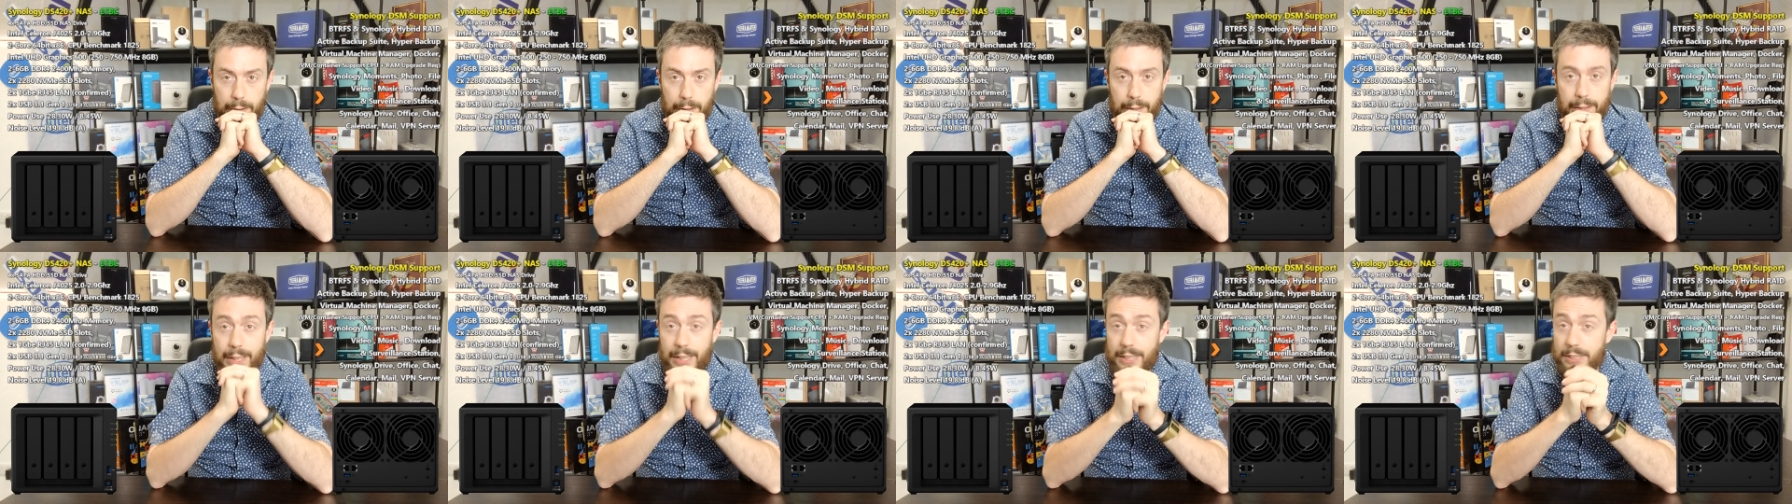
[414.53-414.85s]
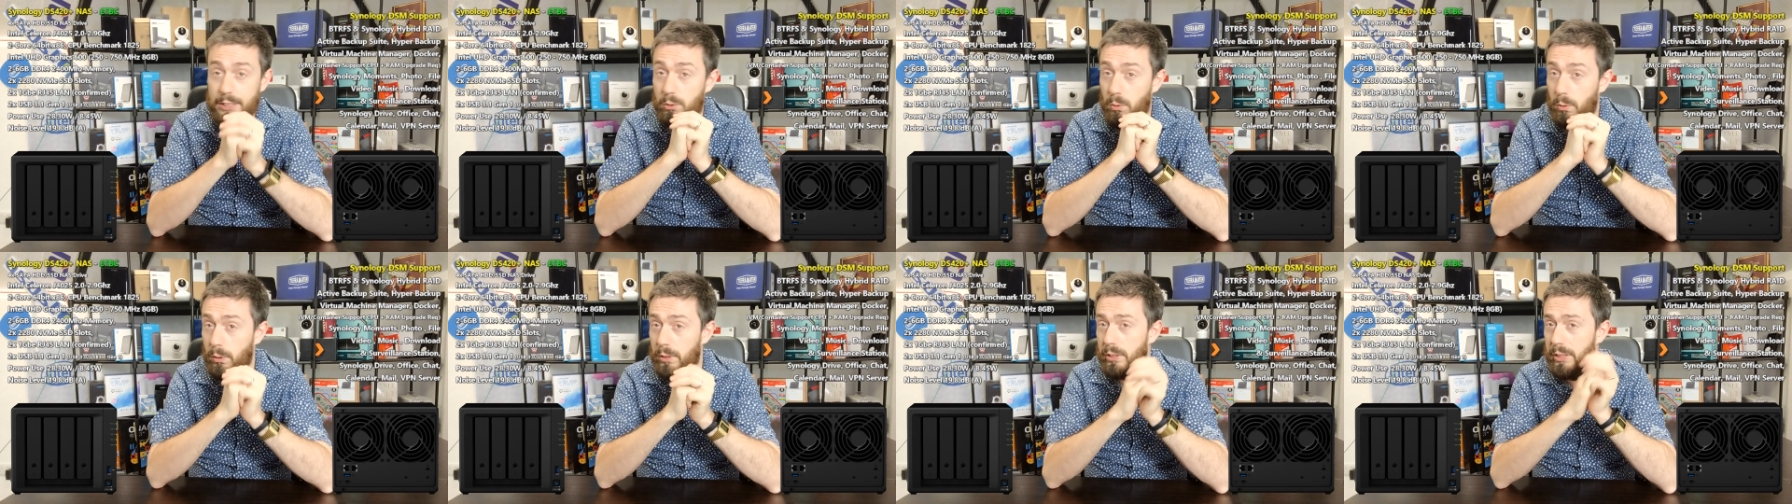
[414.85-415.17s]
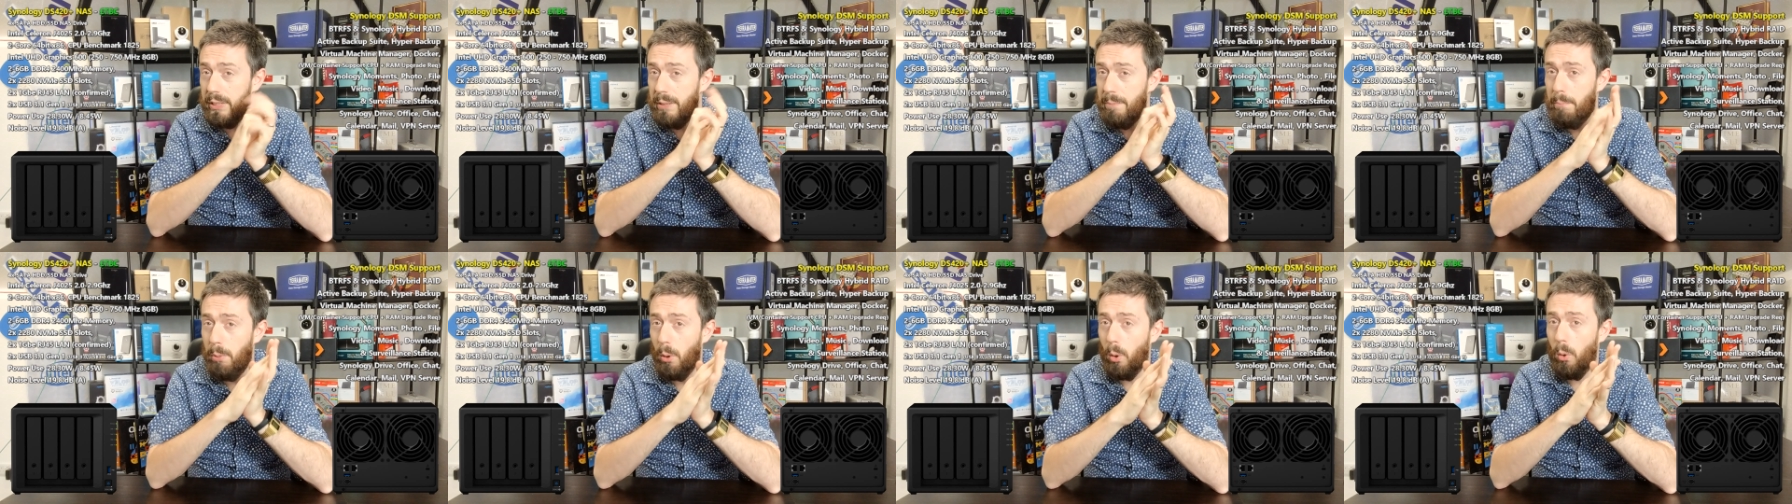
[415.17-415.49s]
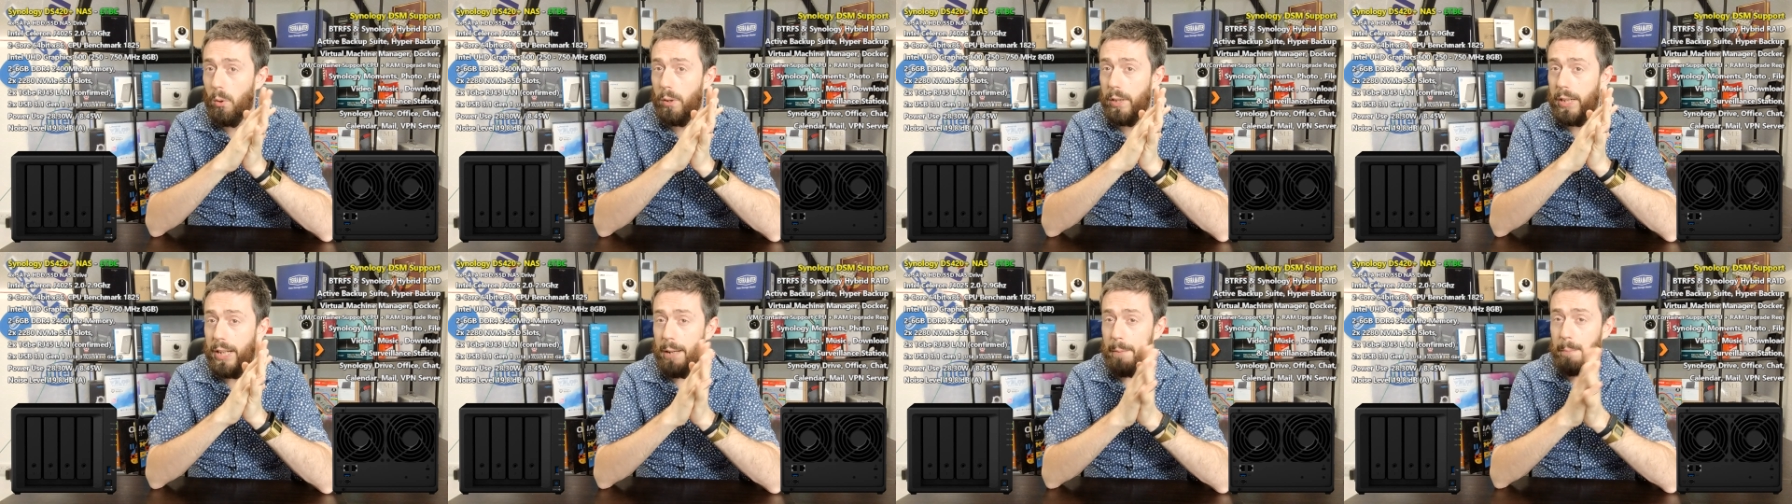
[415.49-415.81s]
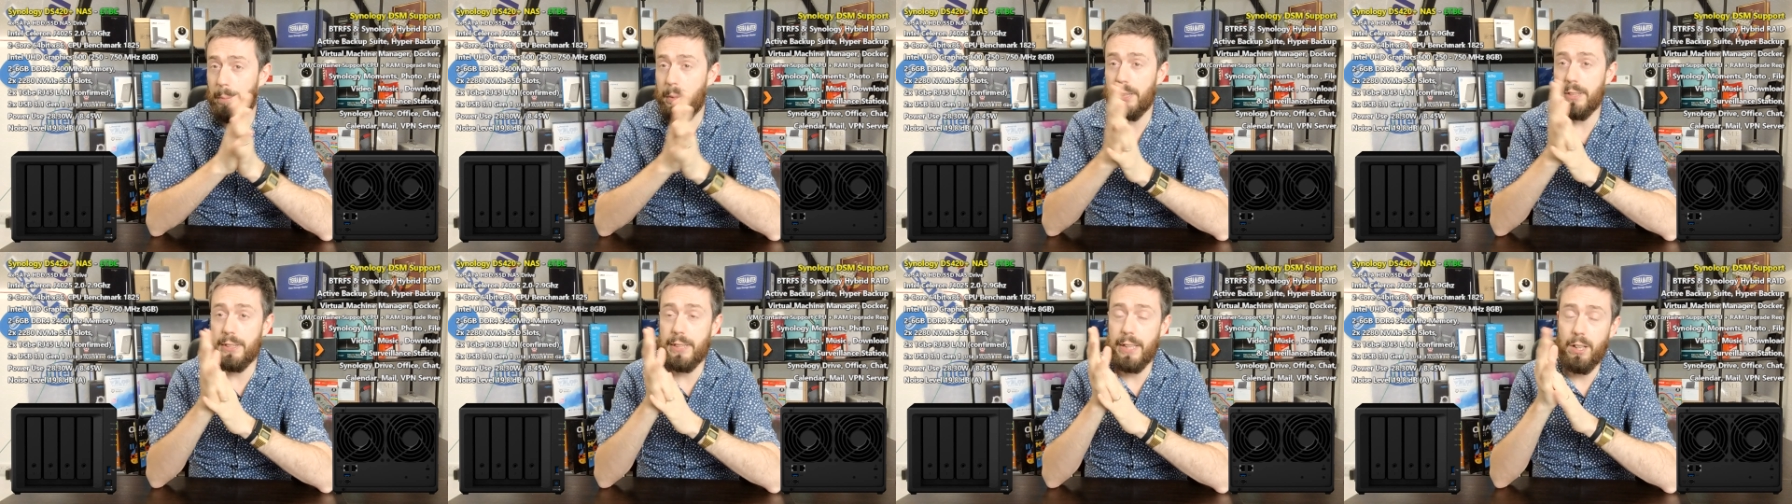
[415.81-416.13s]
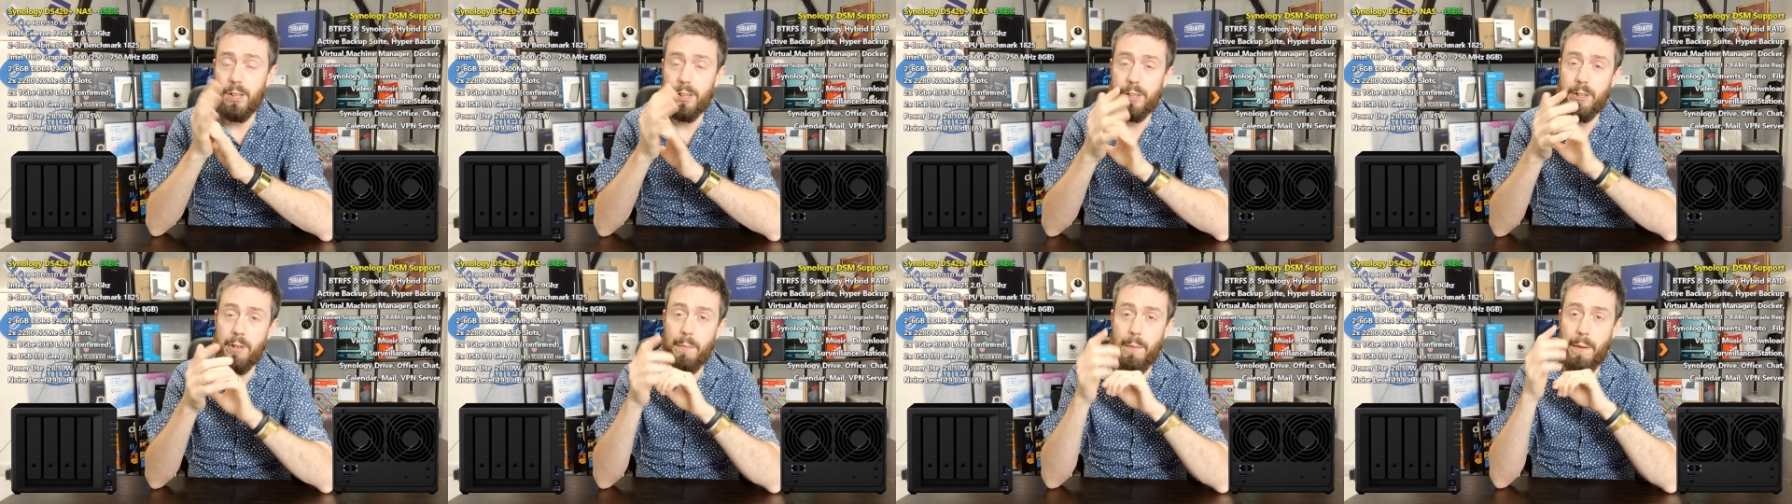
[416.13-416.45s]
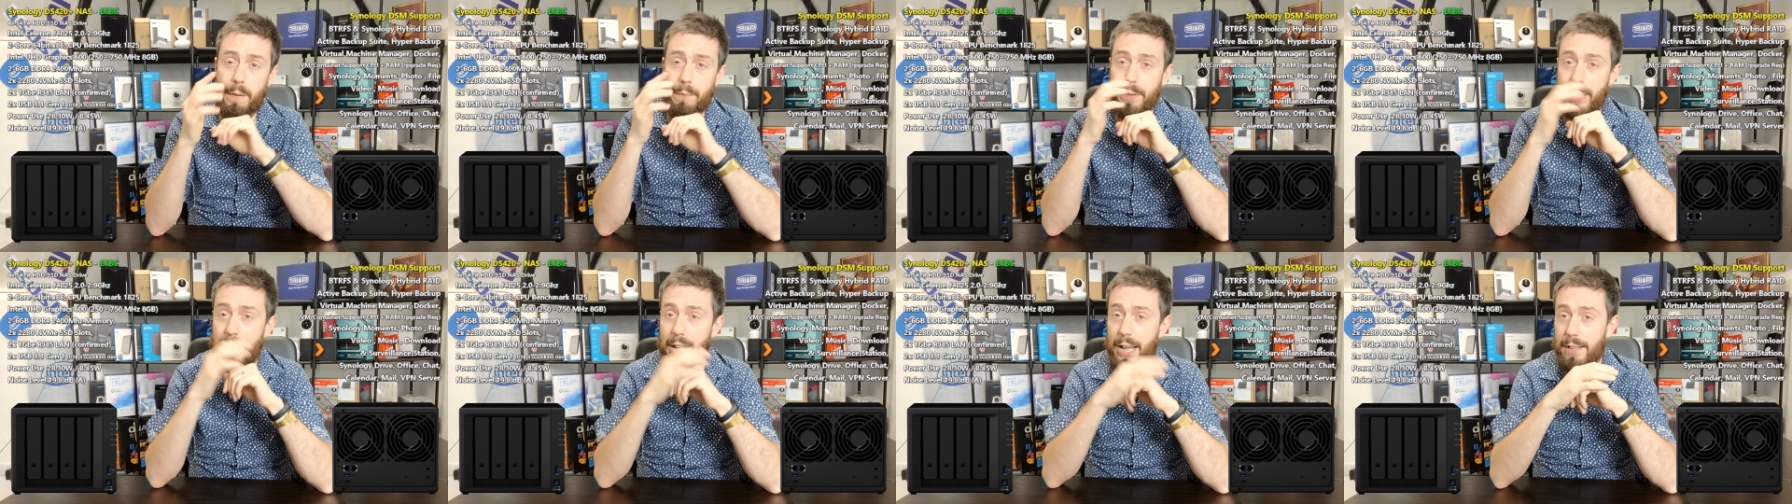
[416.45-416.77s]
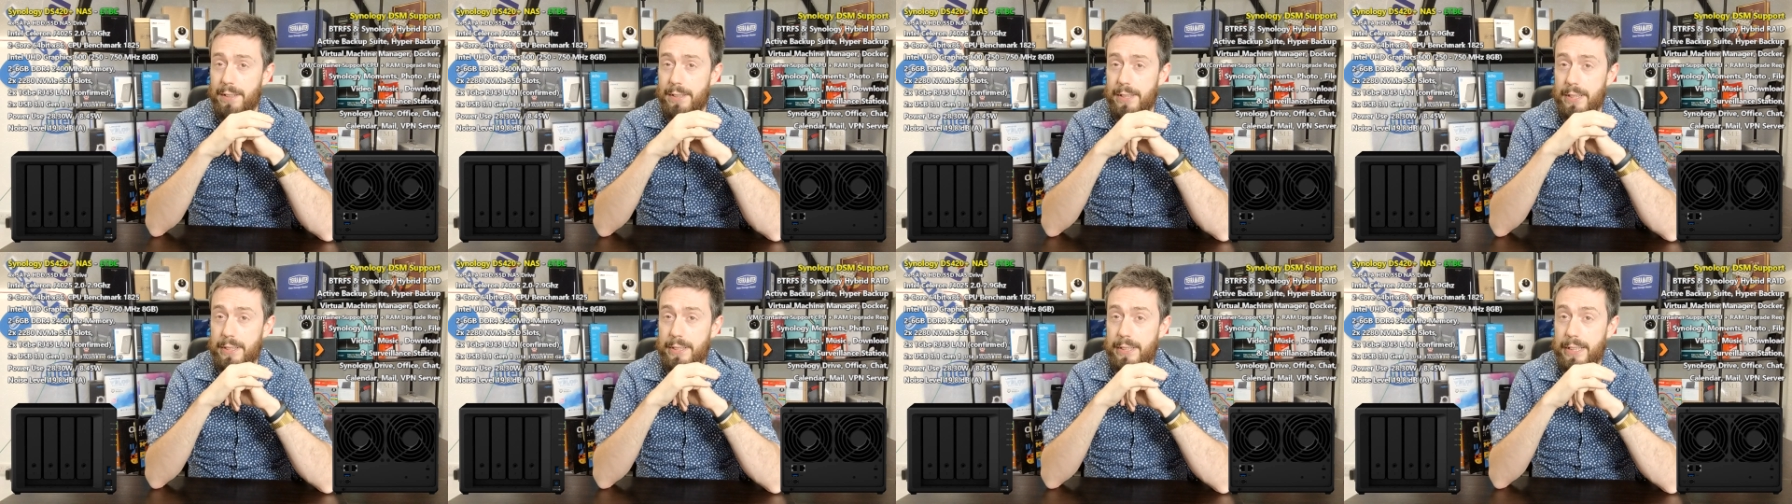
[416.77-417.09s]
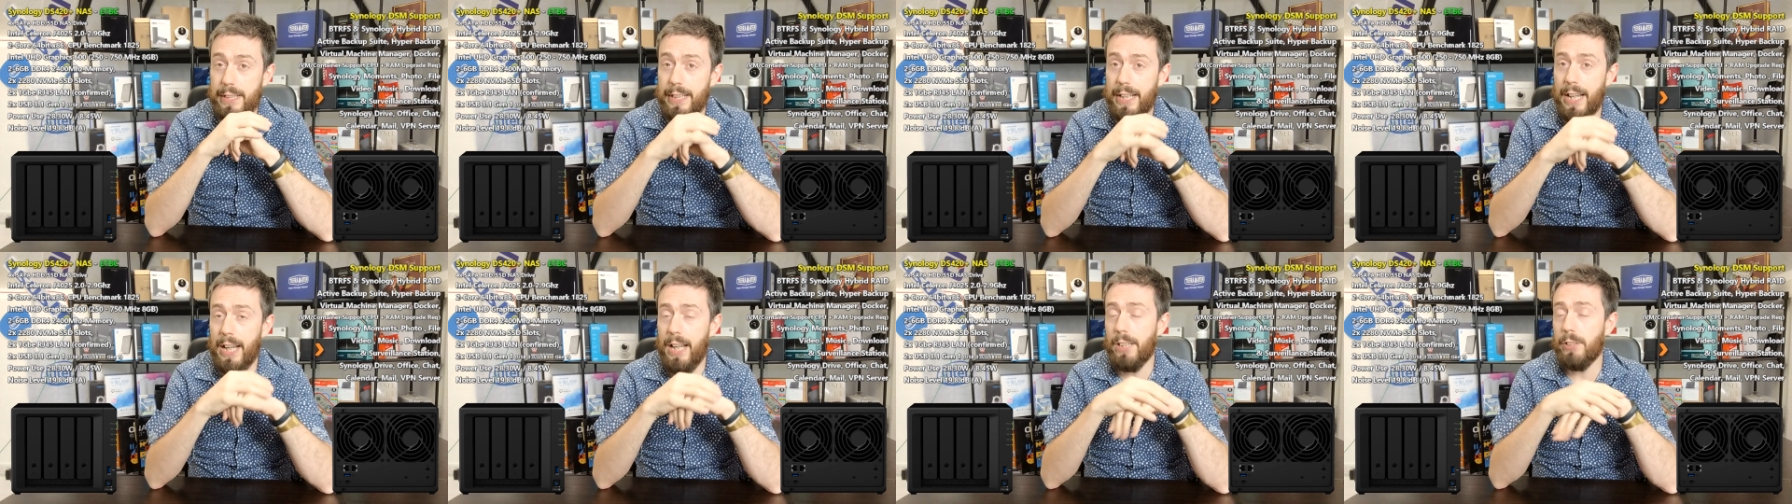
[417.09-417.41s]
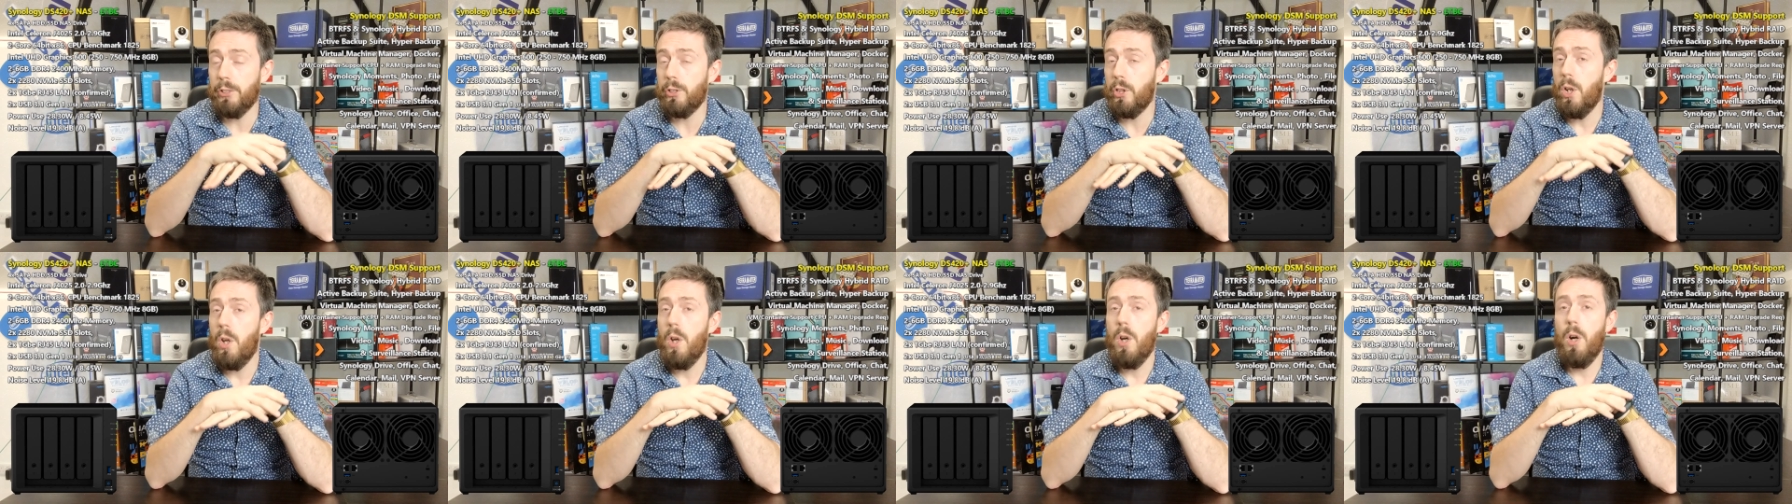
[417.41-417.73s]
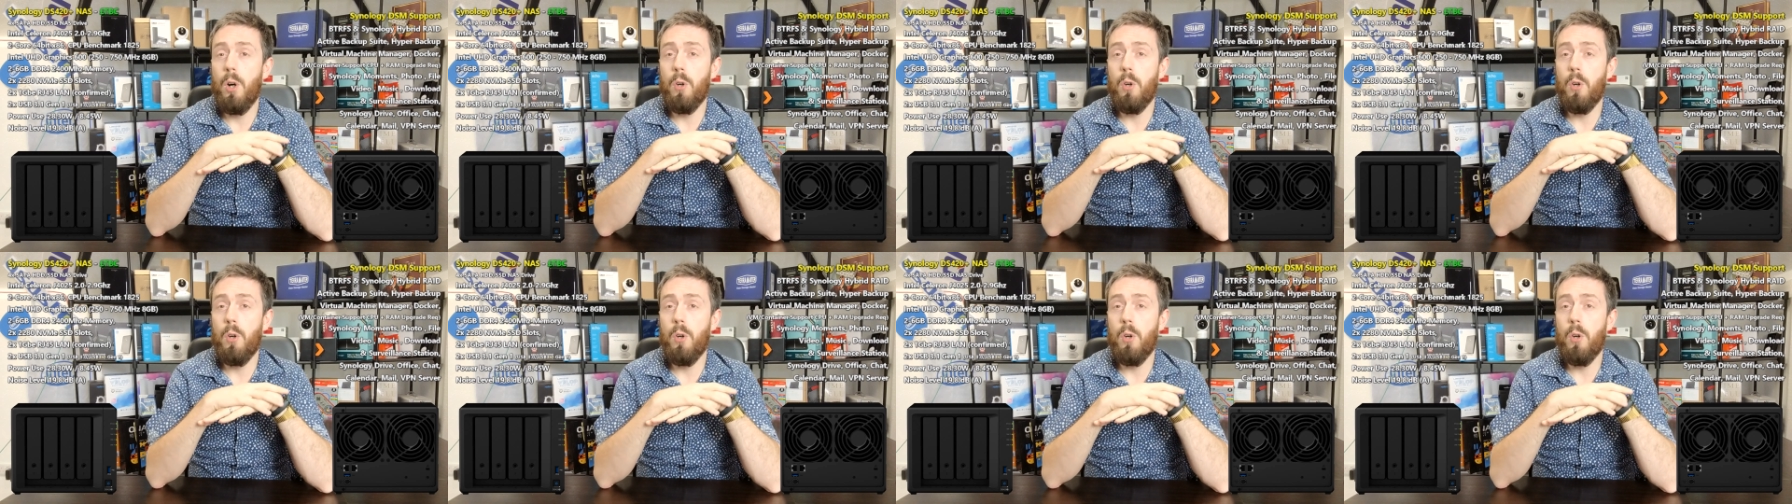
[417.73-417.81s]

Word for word: And that's what's important here, because the idea of having S S D cache